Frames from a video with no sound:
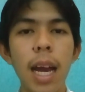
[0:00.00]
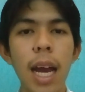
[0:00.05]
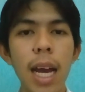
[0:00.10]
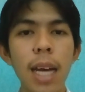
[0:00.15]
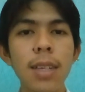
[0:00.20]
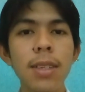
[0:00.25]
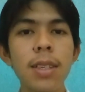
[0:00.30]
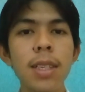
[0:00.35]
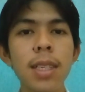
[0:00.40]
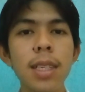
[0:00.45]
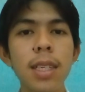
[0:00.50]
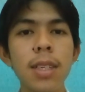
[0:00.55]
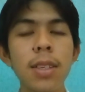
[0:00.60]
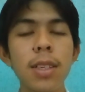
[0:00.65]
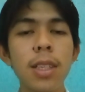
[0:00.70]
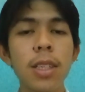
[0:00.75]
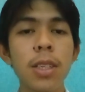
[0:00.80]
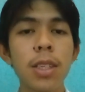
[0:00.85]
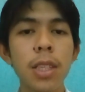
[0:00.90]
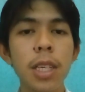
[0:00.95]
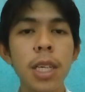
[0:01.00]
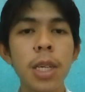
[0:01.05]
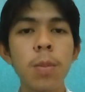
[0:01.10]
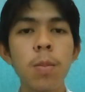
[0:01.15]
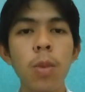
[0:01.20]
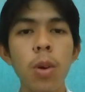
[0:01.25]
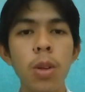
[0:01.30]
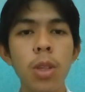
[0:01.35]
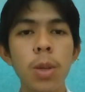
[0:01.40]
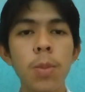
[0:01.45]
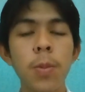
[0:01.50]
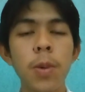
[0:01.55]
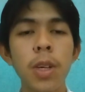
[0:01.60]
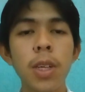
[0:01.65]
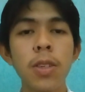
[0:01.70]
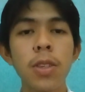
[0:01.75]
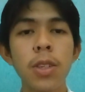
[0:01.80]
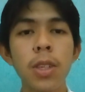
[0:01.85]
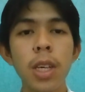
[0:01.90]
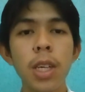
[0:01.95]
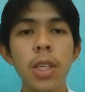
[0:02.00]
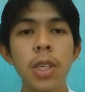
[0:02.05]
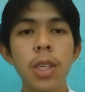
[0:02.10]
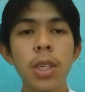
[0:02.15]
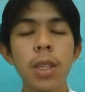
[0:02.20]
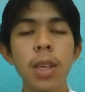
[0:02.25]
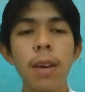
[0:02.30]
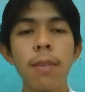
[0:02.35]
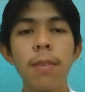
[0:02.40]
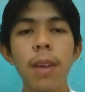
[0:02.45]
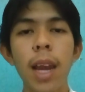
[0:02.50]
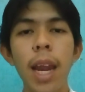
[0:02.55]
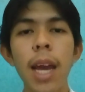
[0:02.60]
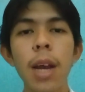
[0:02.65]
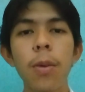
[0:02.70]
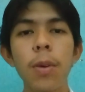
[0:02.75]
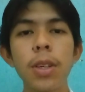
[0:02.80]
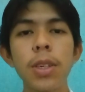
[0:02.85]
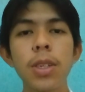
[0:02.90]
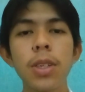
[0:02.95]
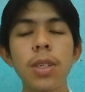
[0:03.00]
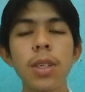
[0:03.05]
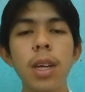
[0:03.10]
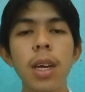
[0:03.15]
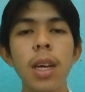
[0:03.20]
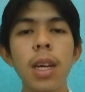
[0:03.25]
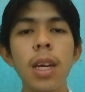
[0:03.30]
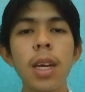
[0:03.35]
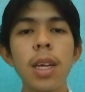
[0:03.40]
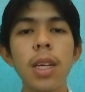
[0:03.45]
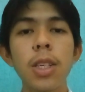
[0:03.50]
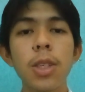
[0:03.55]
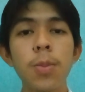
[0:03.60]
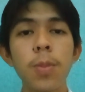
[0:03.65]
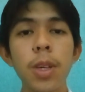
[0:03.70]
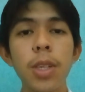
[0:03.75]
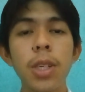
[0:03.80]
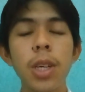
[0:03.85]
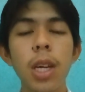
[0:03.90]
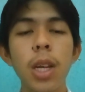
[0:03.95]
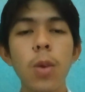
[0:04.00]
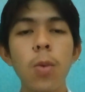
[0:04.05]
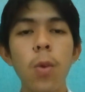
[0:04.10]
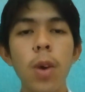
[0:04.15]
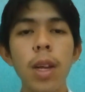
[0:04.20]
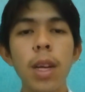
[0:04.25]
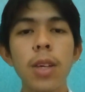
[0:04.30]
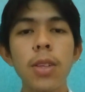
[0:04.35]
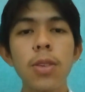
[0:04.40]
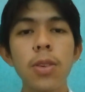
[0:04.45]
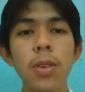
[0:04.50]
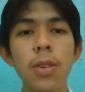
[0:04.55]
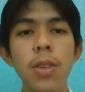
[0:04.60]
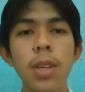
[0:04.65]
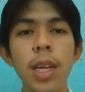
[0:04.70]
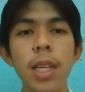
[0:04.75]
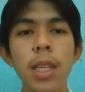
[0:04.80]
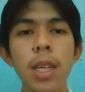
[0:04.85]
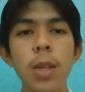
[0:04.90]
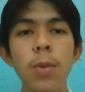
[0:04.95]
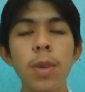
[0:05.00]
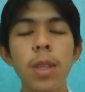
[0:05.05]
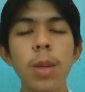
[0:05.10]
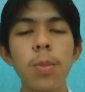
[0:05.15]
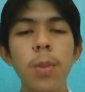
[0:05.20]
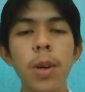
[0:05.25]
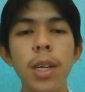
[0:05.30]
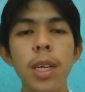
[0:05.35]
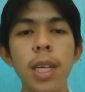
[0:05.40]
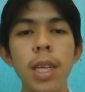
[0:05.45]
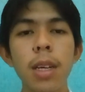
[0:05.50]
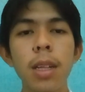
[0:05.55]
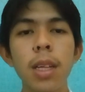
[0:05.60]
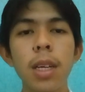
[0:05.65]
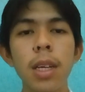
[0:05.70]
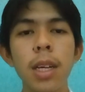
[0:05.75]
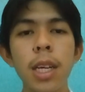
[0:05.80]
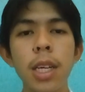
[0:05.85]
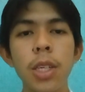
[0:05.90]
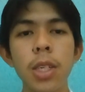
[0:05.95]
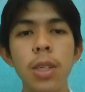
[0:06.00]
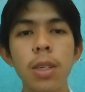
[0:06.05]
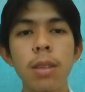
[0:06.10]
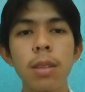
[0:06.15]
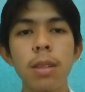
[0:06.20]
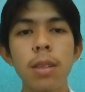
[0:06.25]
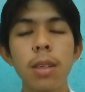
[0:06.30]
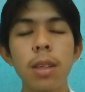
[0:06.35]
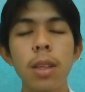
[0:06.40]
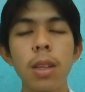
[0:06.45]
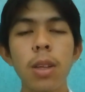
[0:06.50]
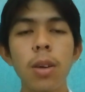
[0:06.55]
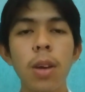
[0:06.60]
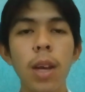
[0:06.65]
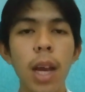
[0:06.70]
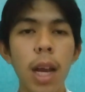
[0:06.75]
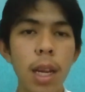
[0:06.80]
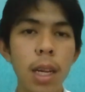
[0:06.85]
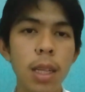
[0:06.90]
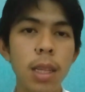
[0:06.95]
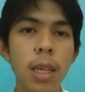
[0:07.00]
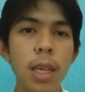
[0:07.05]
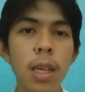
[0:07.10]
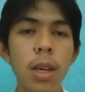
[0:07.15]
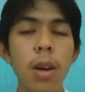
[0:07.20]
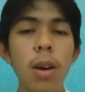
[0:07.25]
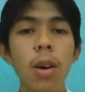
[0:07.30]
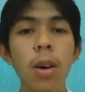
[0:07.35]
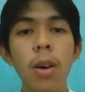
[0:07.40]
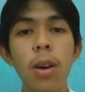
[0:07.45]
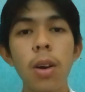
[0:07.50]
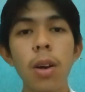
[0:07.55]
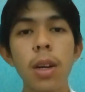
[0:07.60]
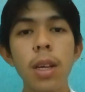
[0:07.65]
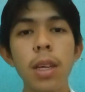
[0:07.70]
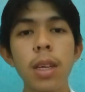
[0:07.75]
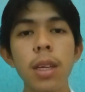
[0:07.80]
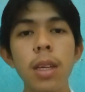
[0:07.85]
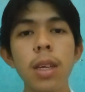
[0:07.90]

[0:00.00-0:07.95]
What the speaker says: Accent is a distinct mode of pronunciation of a language, especially one associated with a particular nation, locality, or